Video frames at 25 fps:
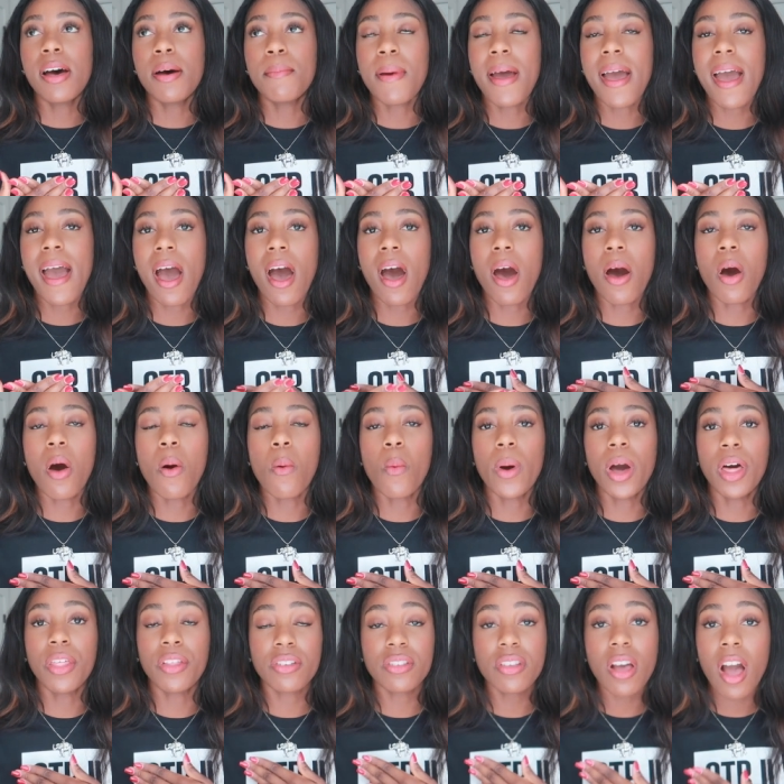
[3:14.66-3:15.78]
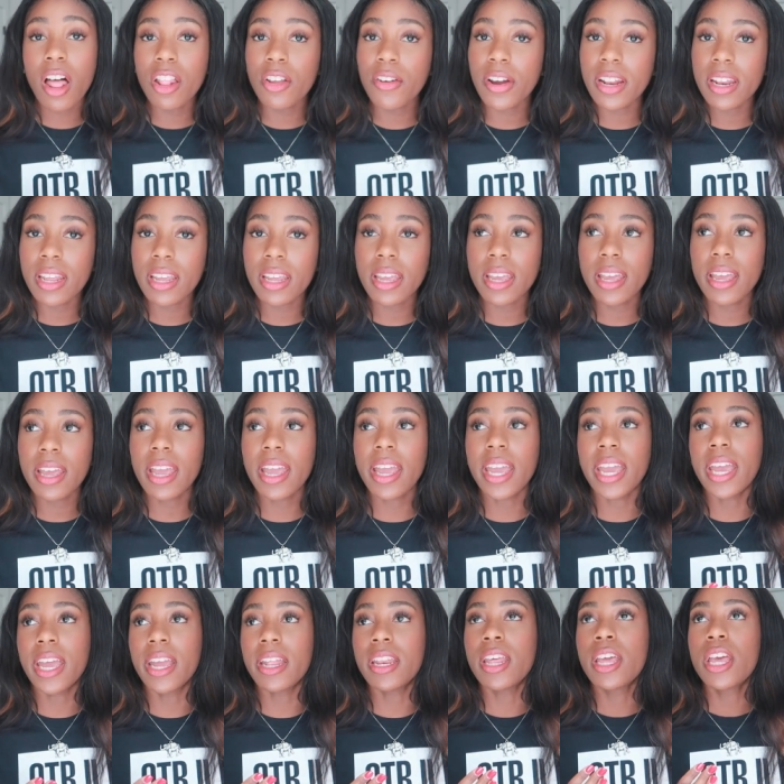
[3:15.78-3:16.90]
how well they're tolerating it,
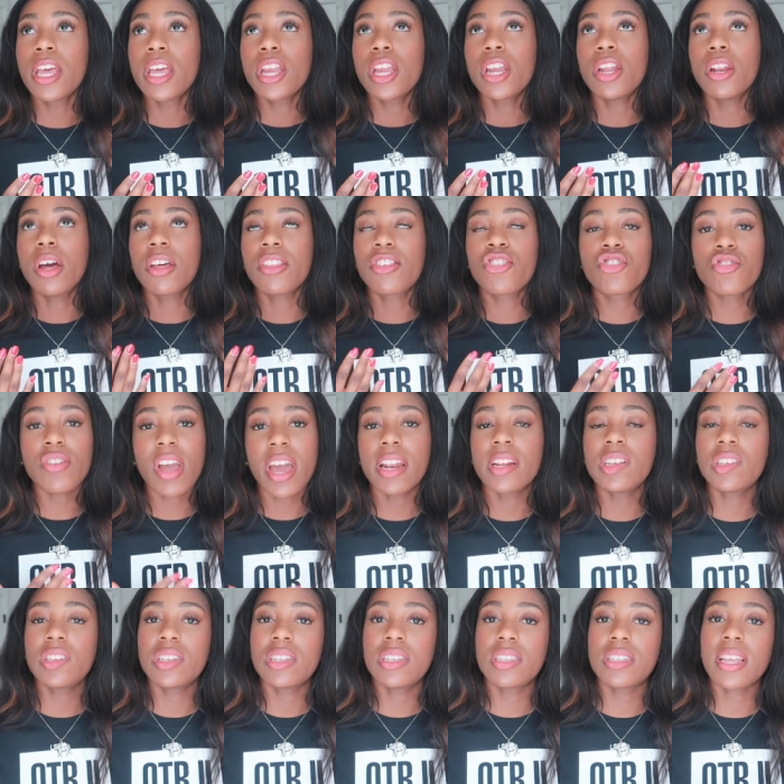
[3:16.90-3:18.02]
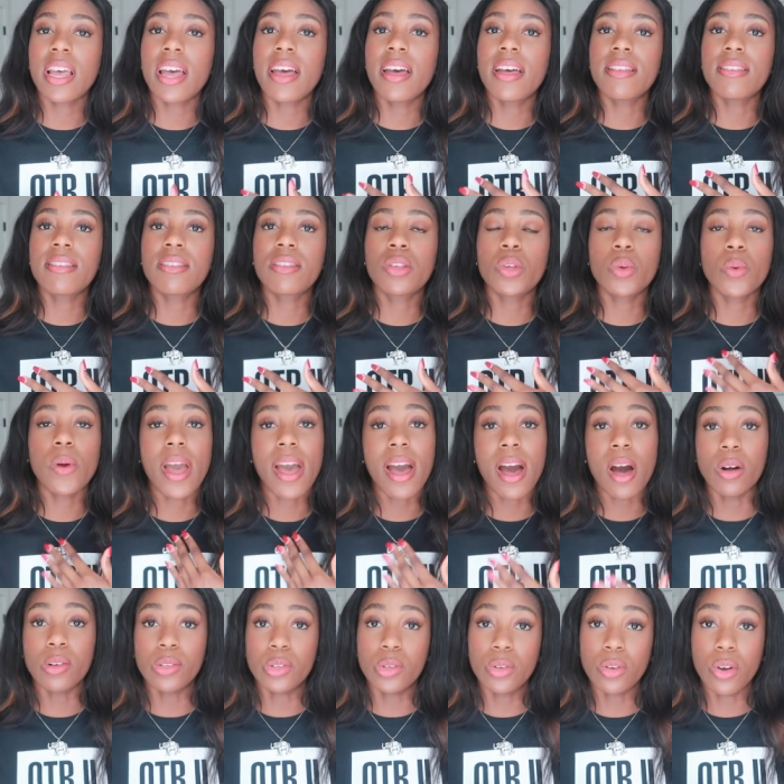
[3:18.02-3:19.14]
and, you know, strategies as to
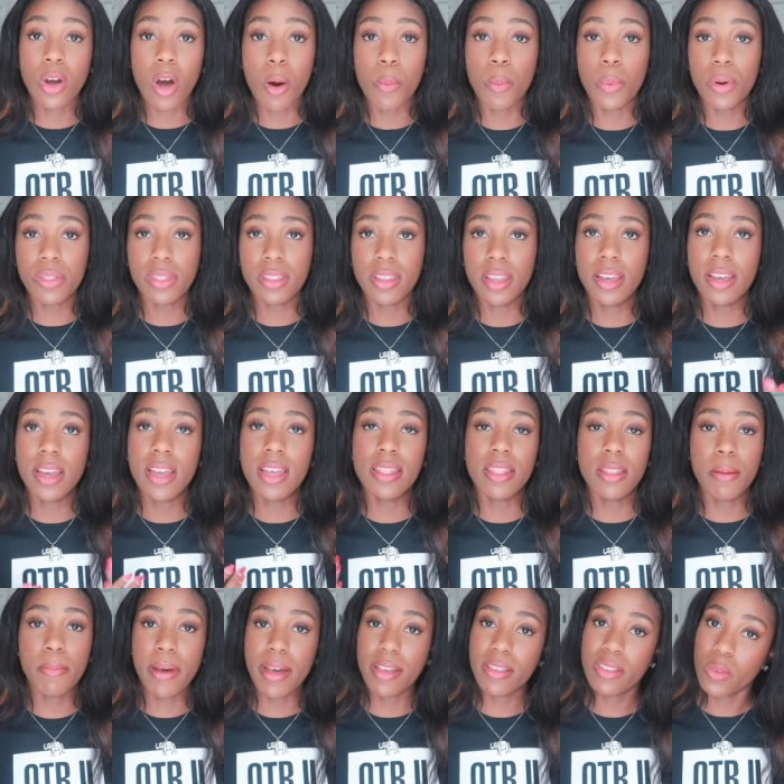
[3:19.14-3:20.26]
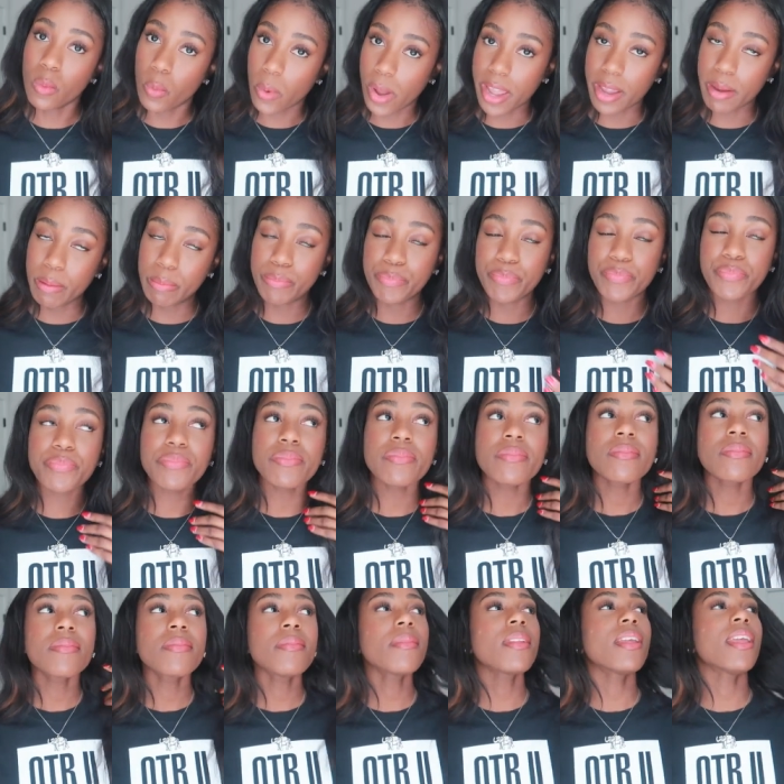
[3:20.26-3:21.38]
how to cope with it in the best way.
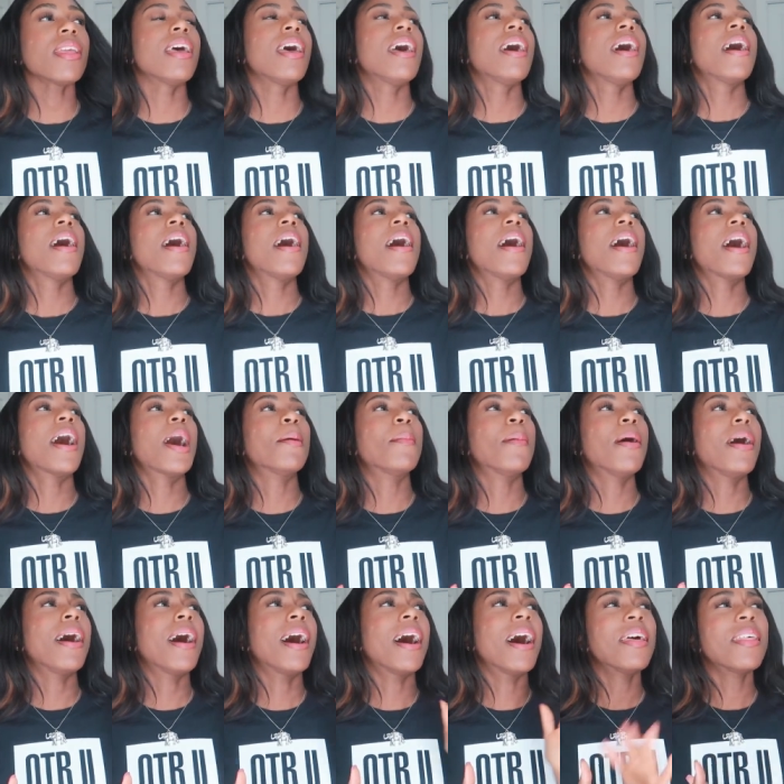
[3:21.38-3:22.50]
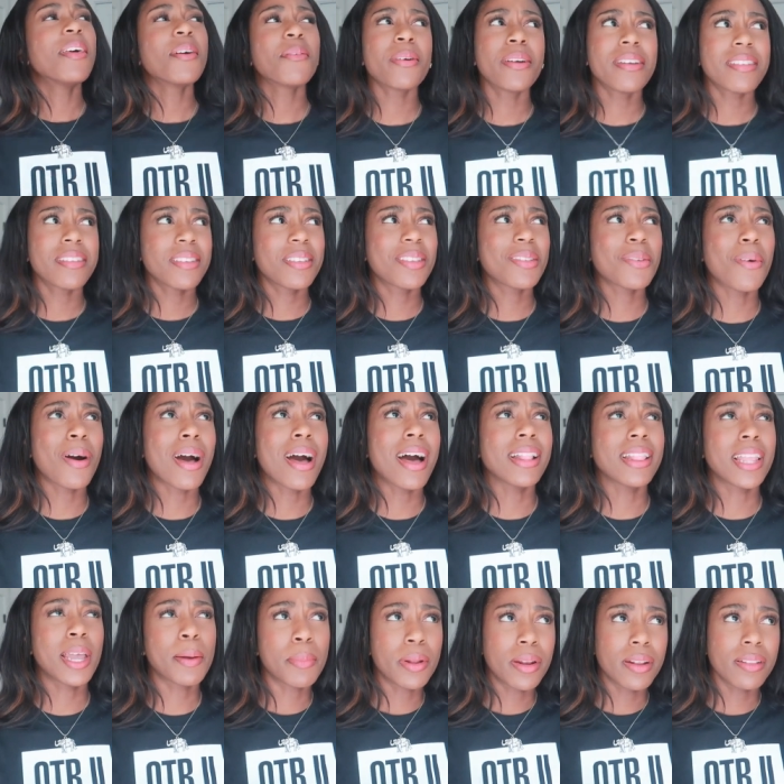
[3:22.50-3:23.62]
Other reasons why
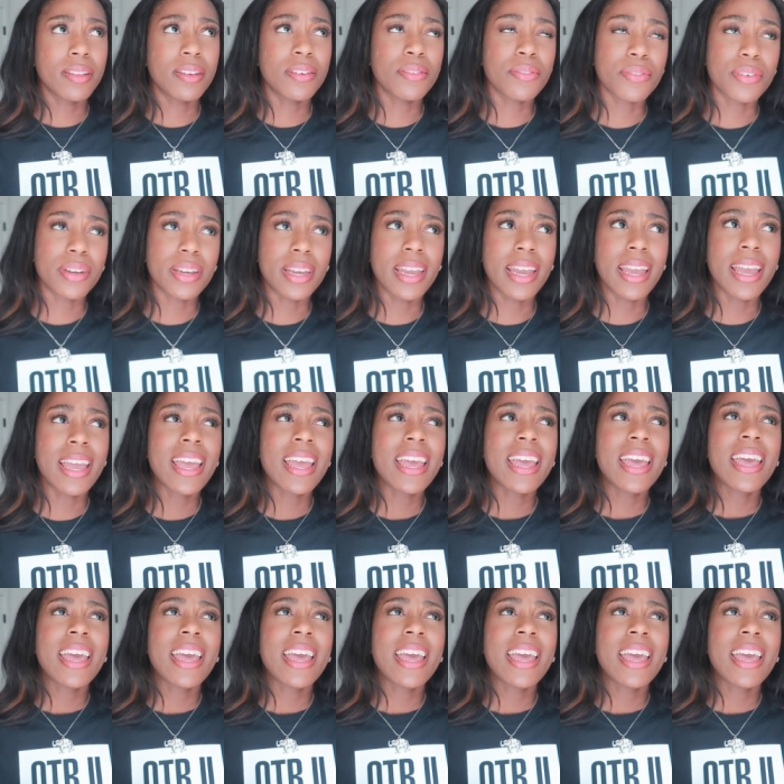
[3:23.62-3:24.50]
labor and delivery